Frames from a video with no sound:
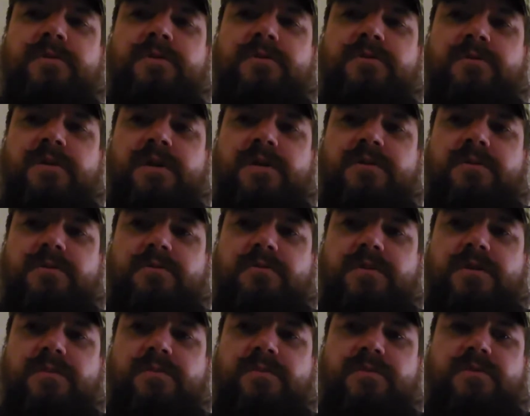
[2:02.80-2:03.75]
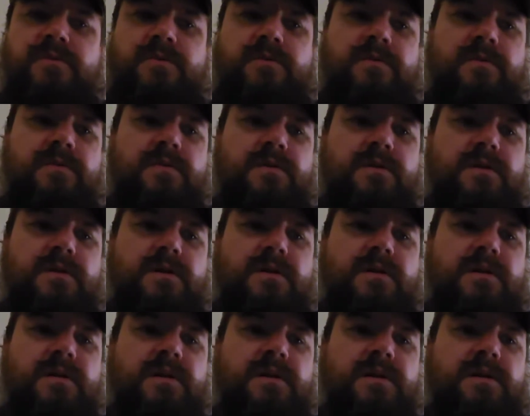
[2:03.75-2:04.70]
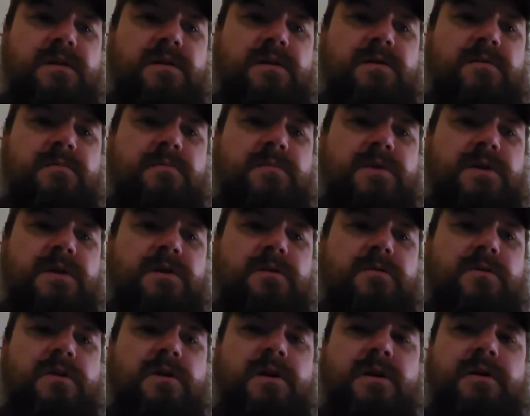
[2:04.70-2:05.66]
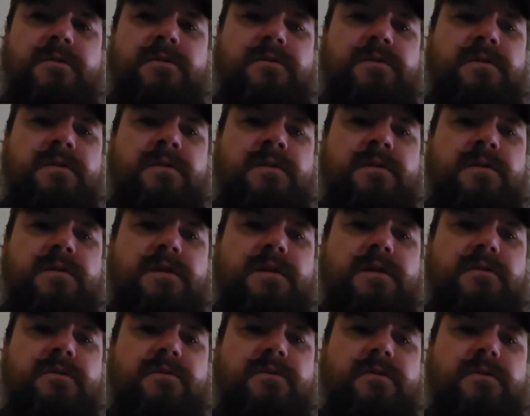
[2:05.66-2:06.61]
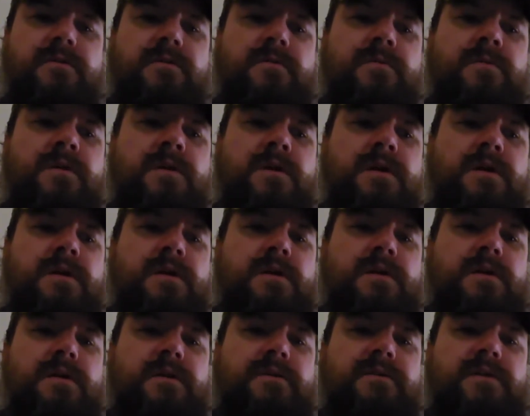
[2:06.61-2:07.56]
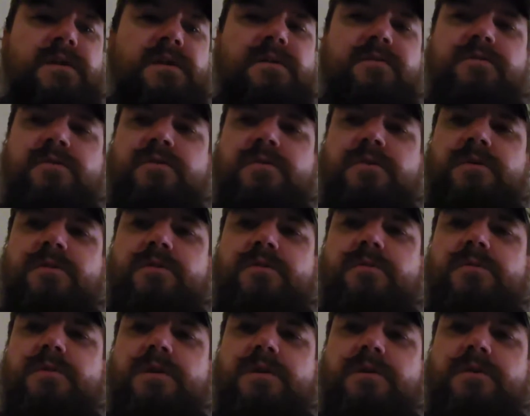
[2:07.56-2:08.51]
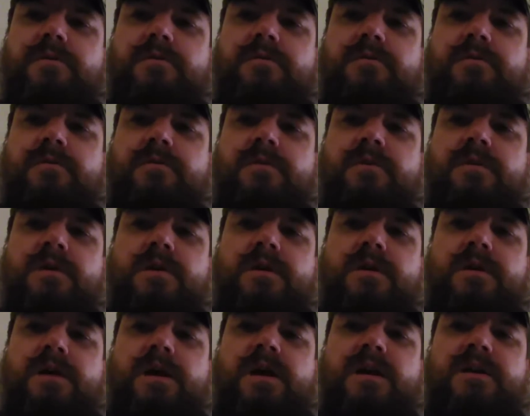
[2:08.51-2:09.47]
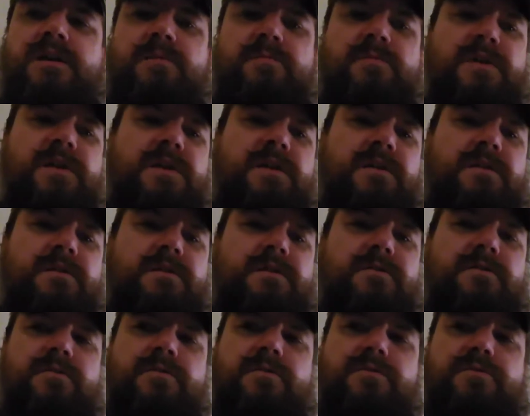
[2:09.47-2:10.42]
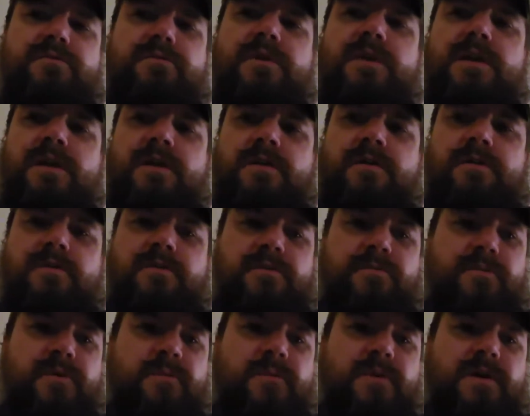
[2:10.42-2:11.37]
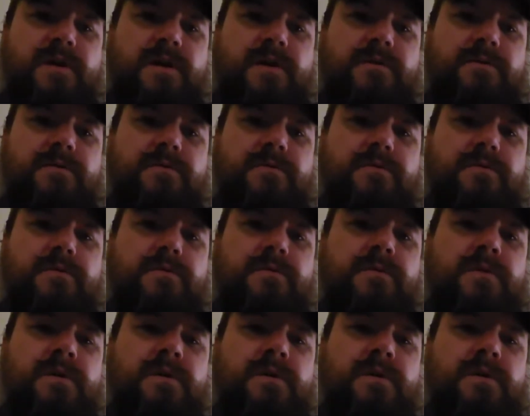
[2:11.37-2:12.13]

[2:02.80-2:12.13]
transcripts end up being lost, and so instead of doing 2 years, I end up needing to do 3 years of public high school.